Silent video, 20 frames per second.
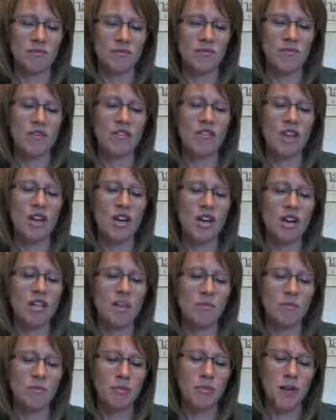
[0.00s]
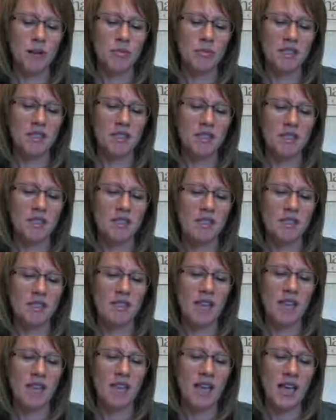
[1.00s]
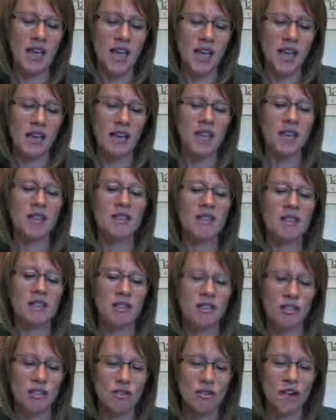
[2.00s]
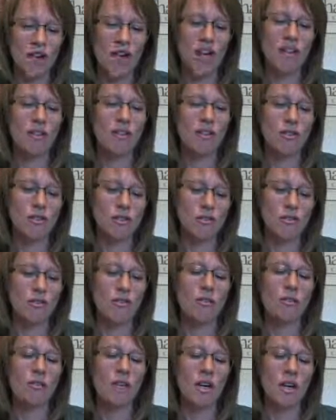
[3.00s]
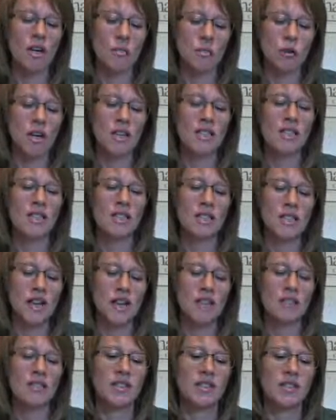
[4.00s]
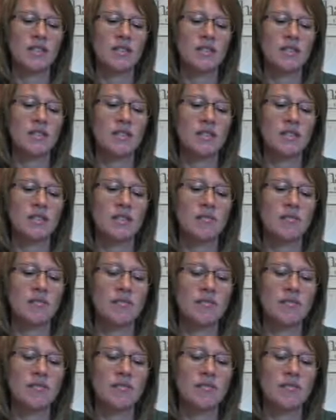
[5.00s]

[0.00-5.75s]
Flawed premises can attract true unwanted evidence.